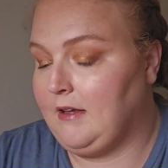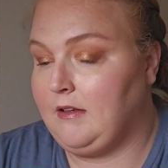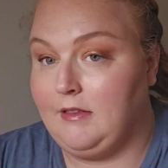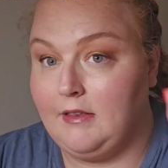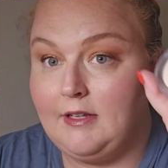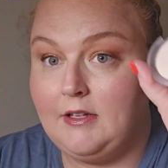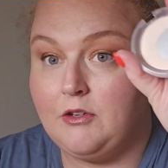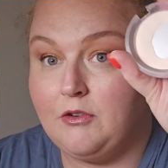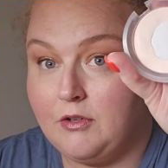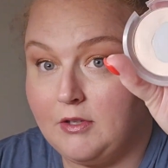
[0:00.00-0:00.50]

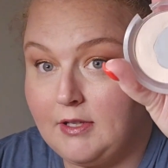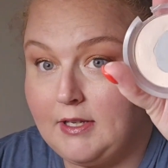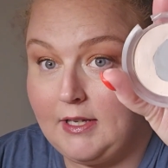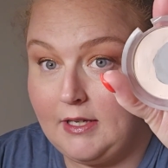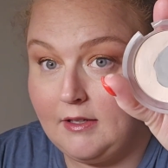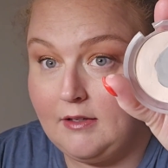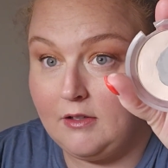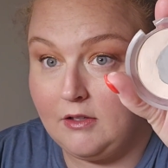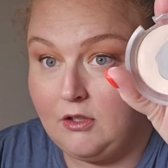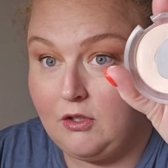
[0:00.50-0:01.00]

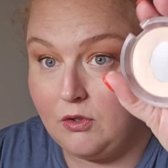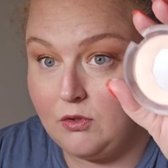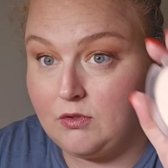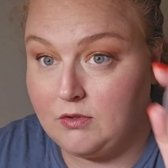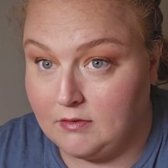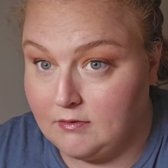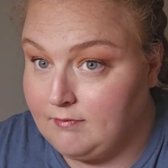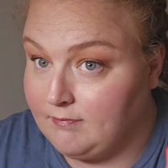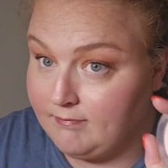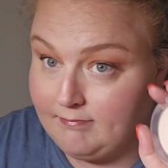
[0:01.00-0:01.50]
literally
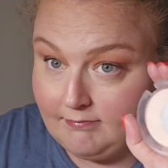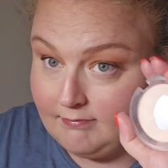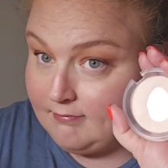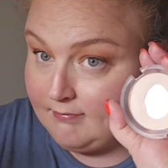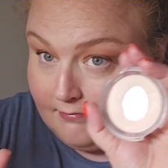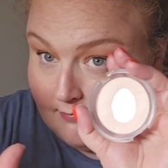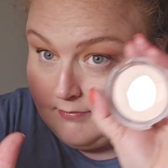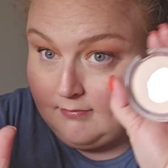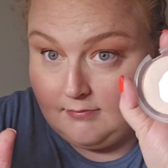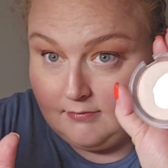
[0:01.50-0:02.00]

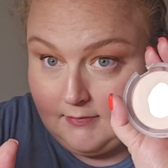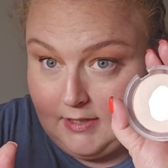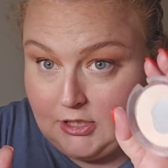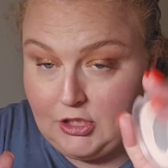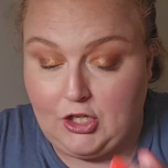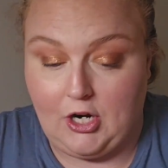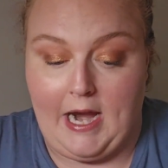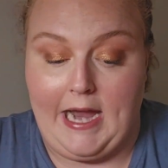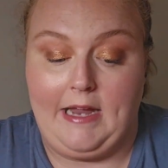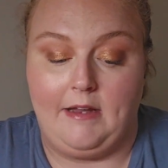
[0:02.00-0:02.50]
It's
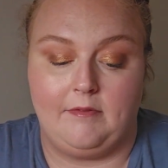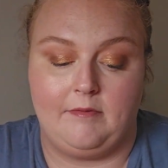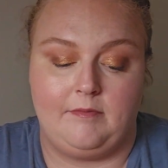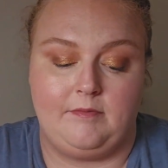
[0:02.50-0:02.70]
great.